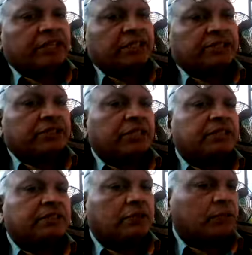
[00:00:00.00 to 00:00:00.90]
there is delay
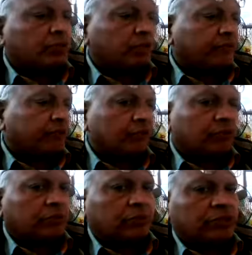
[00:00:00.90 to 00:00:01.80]
in submission, there is no
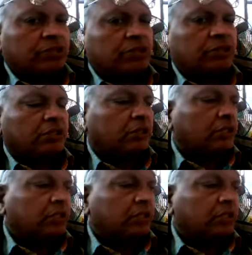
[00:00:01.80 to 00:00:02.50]
submission.